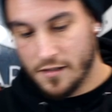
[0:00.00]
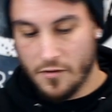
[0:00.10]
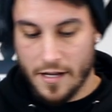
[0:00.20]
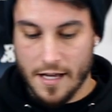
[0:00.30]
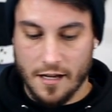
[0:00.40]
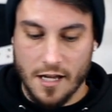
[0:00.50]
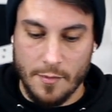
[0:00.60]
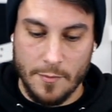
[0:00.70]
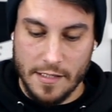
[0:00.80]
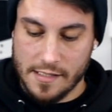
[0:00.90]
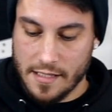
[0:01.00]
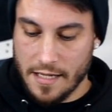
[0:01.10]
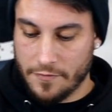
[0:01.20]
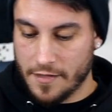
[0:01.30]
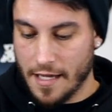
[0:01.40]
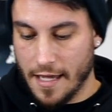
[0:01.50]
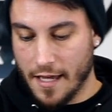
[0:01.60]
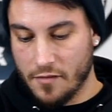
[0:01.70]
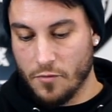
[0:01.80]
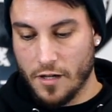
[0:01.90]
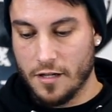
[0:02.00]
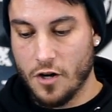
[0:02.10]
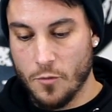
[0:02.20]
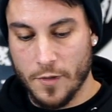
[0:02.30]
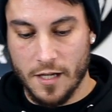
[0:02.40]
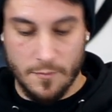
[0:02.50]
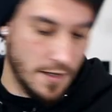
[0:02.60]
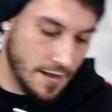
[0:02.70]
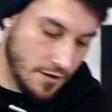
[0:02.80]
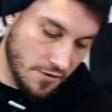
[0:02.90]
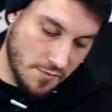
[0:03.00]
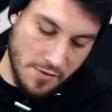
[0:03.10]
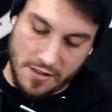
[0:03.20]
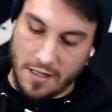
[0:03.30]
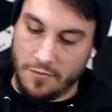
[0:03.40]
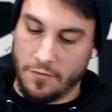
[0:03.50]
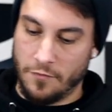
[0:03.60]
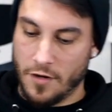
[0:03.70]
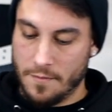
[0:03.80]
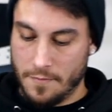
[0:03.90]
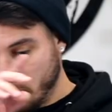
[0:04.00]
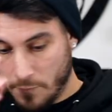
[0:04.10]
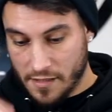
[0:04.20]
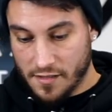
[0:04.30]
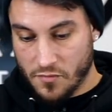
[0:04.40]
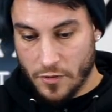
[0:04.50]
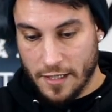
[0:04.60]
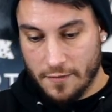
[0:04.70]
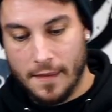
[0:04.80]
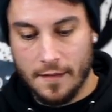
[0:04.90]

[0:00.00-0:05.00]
so I got a couple minutes left, and we're gonna open up my Christmas gift from Mrs. Wing.